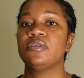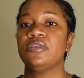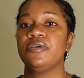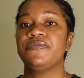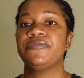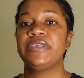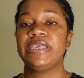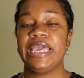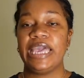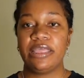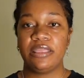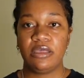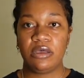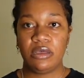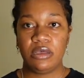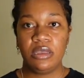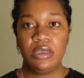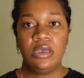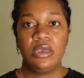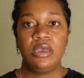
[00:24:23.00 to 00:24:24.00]
stuff
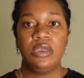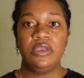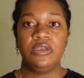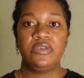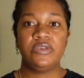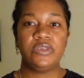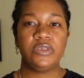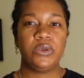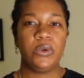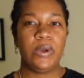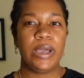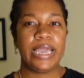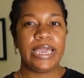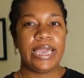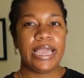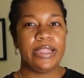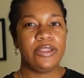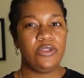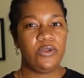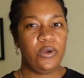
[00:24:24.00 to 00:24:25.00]
together so I
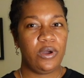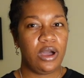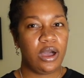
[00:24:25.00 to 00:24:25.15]
can do a